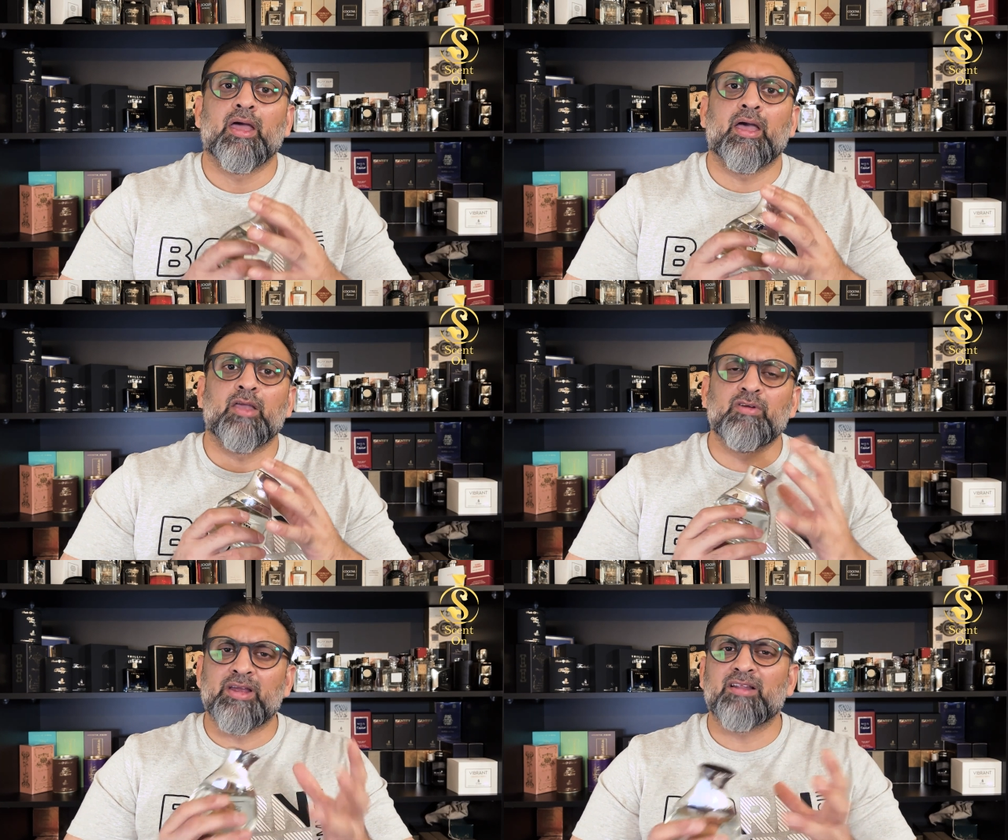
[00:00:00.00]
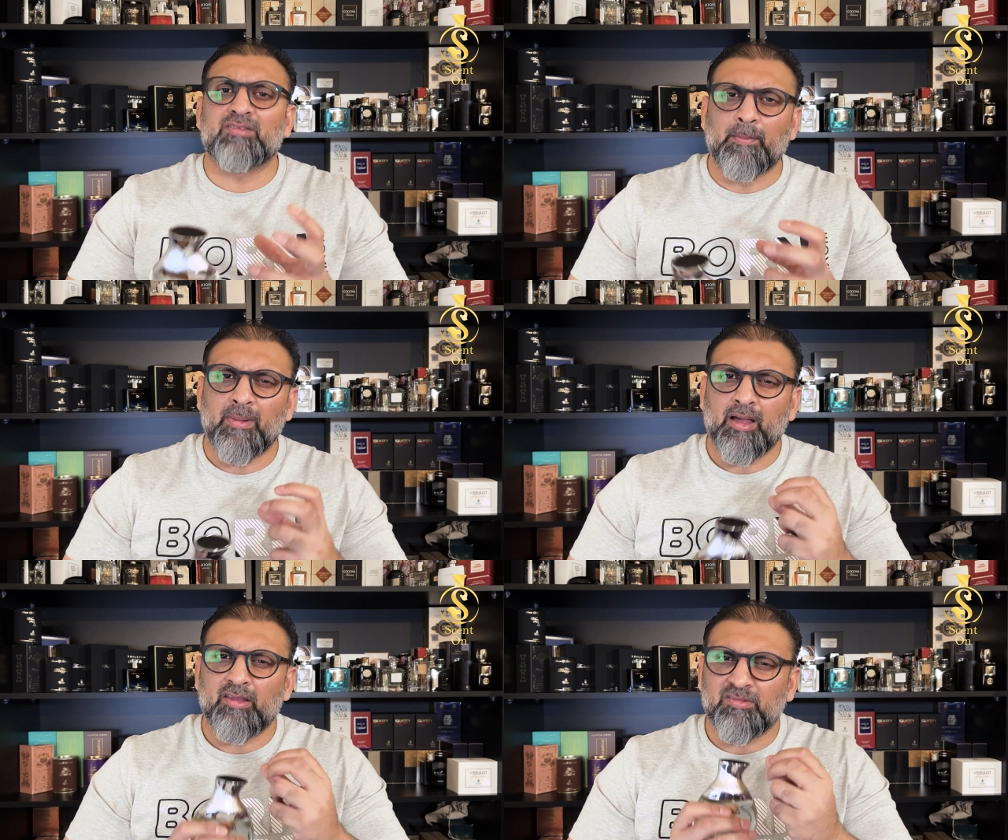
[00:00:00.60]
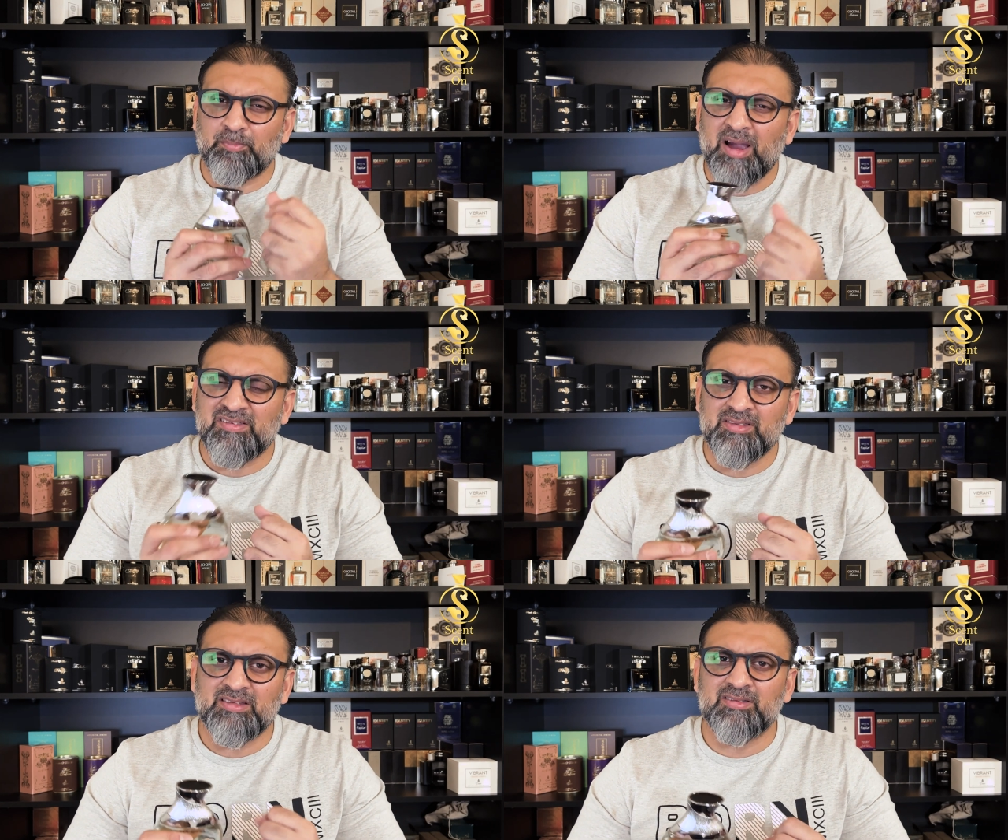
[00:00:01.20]
uh, you will get some
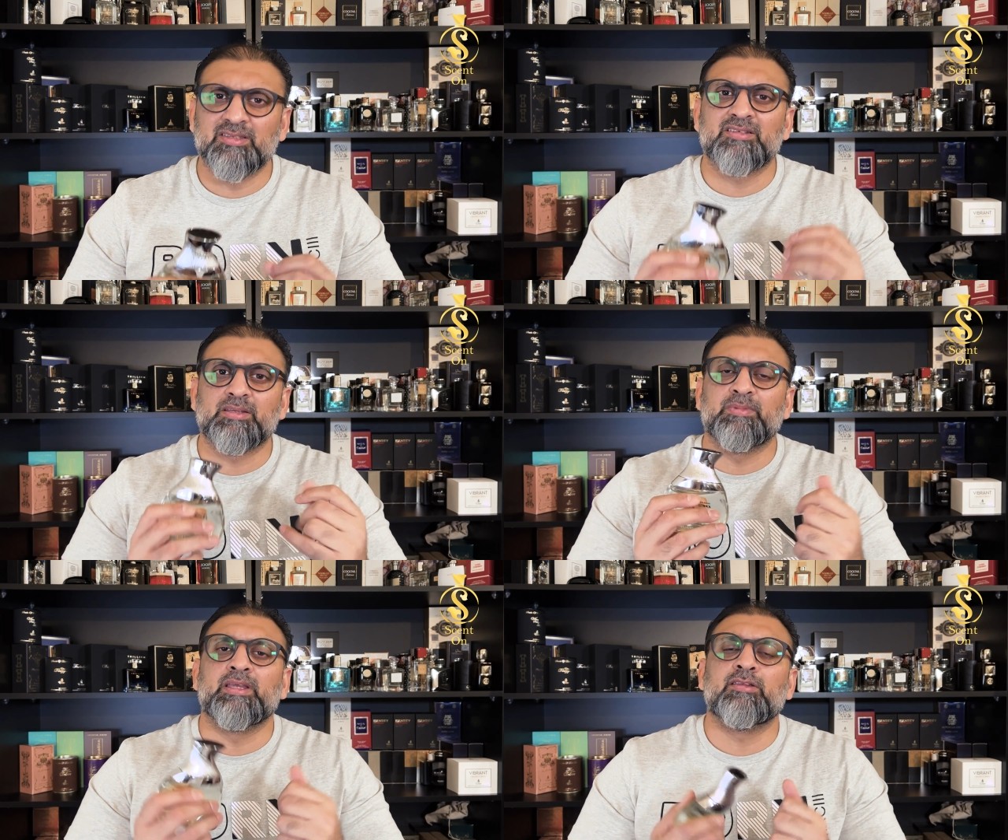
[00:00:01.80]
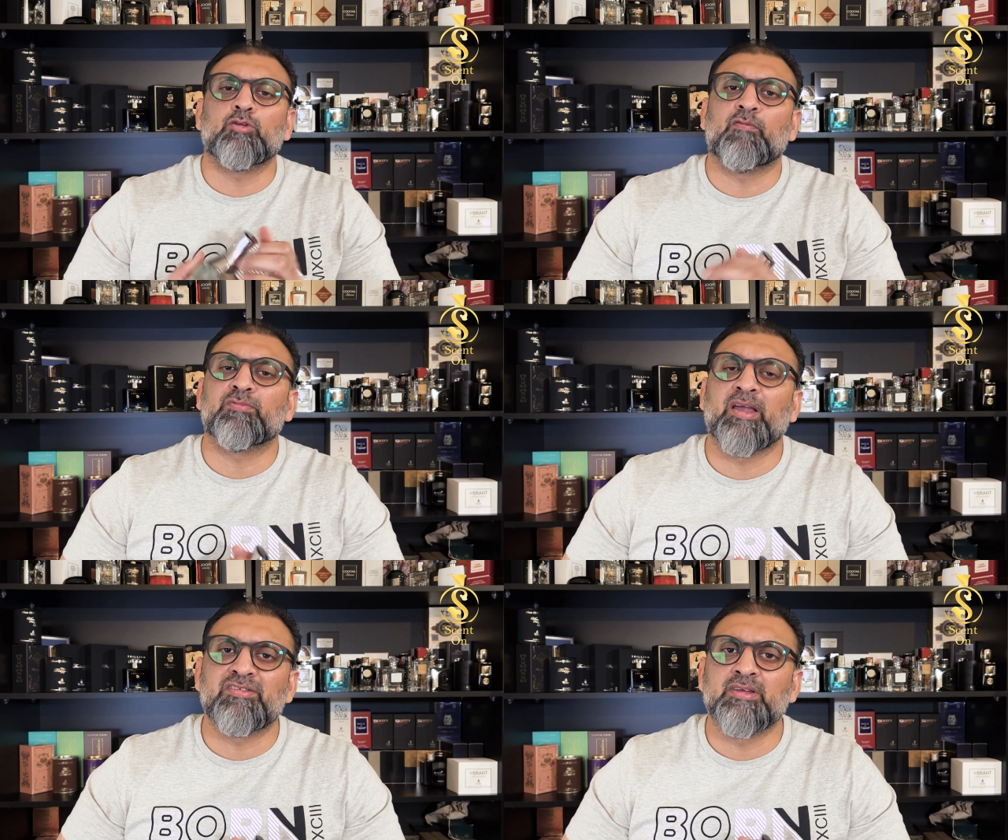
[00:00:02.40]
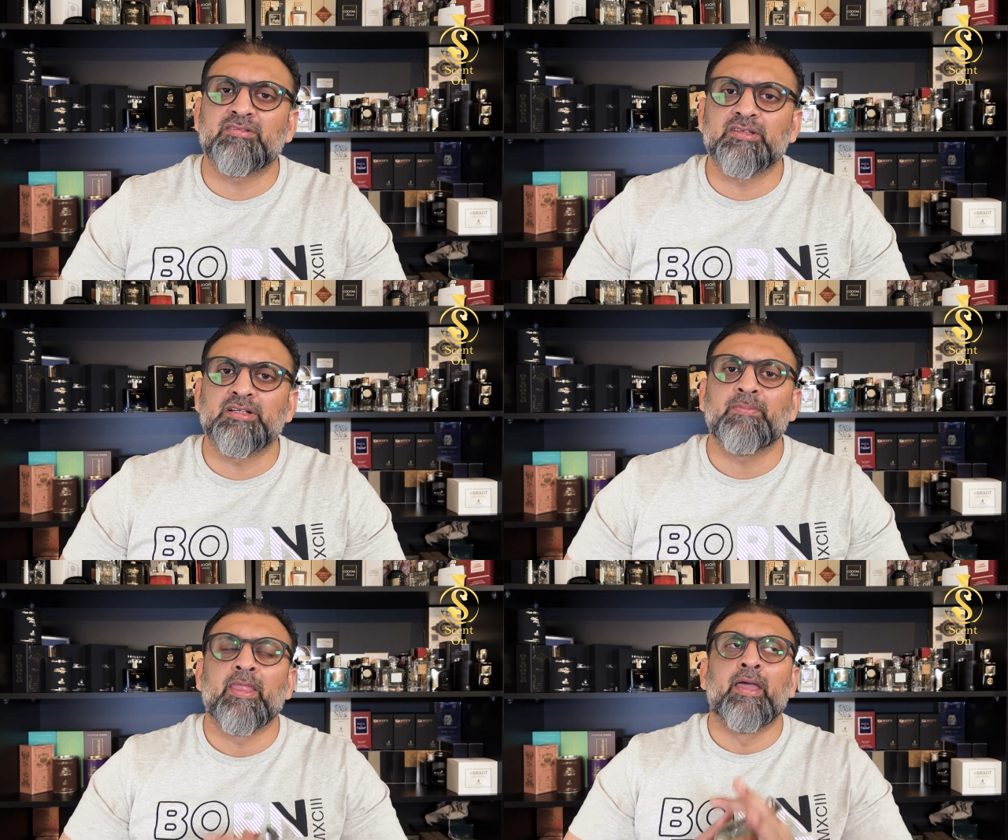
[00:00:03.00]
spiciness here some hints of spiciness here